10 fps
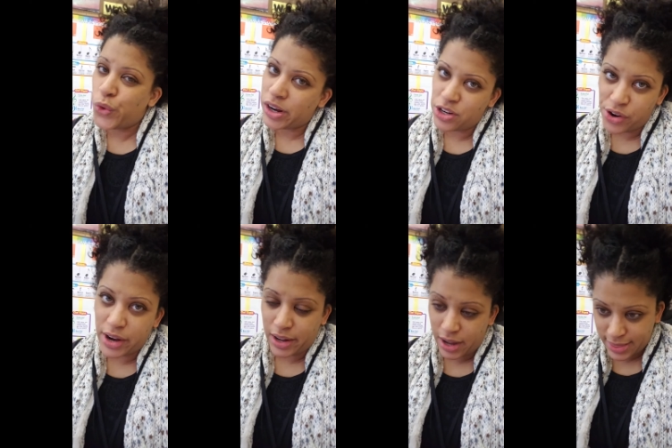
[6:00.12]
going to try
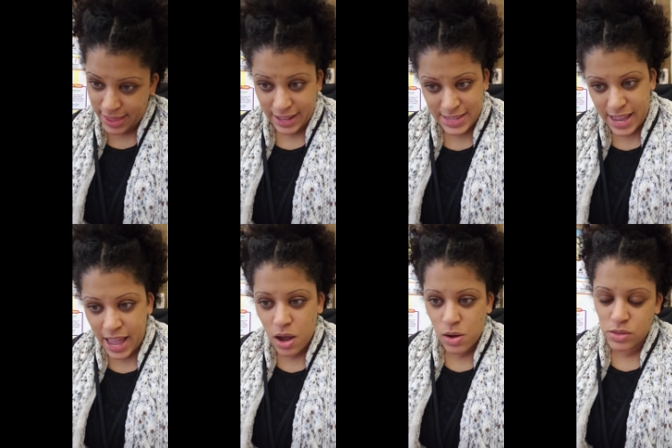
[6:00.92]
to cut that
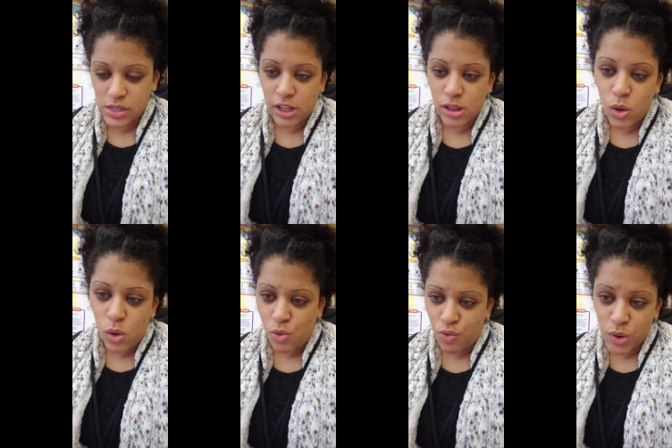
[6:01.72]
down, take
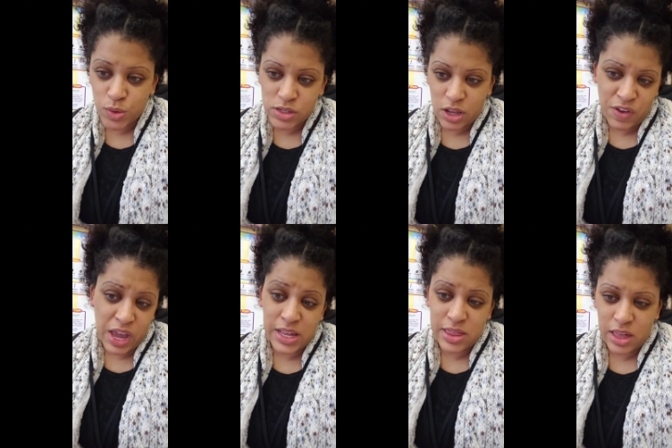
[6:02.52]
local roads, if
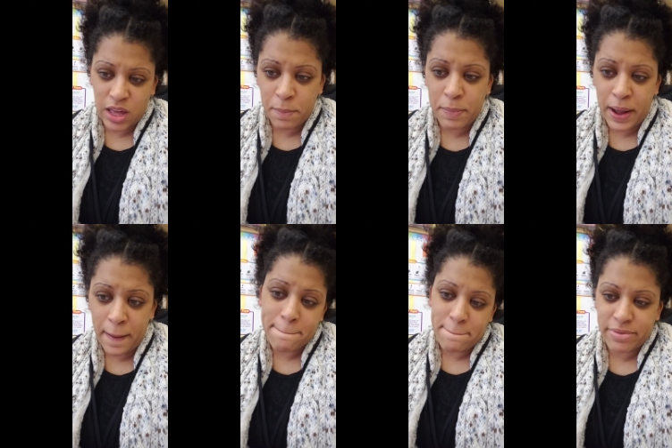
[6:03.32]
anything,
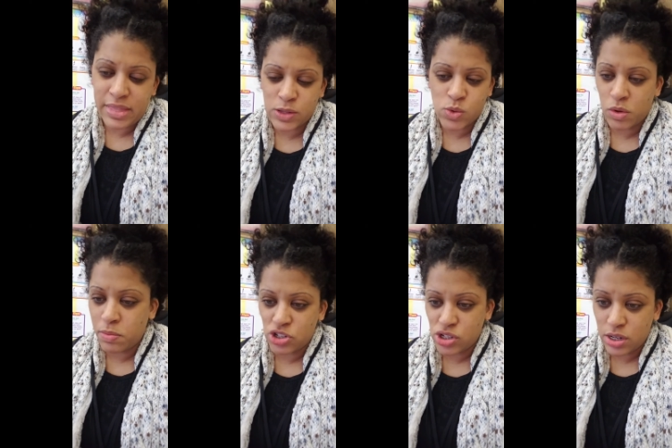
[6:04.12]
but that's what we
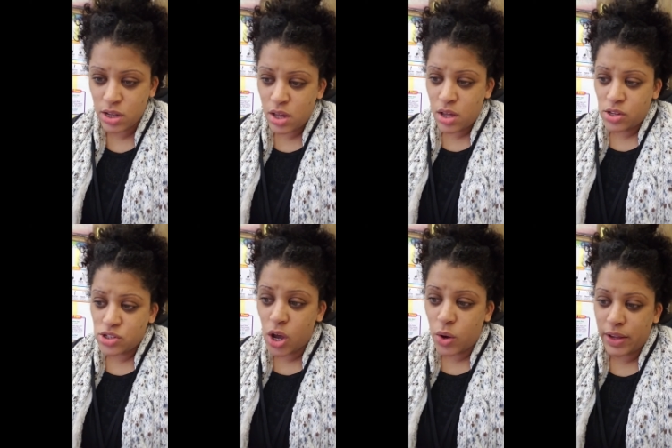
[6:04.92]
budgeted.
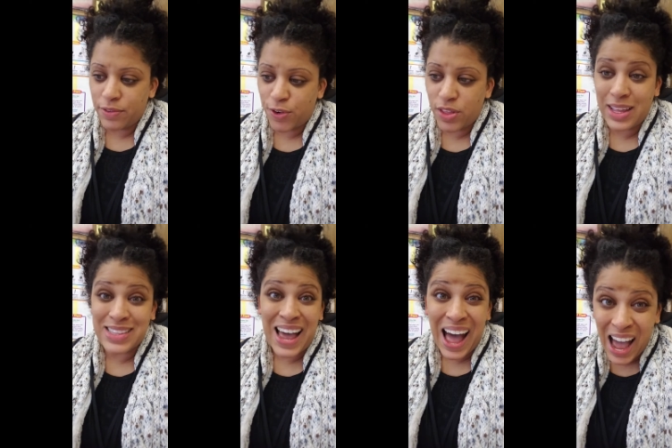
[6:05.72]
So for the
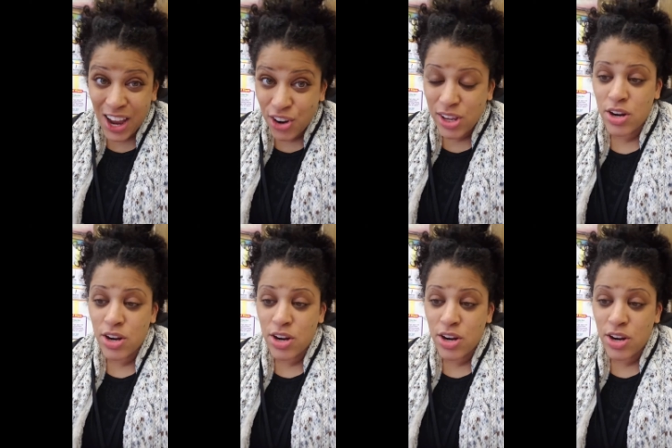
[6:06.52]
entire year,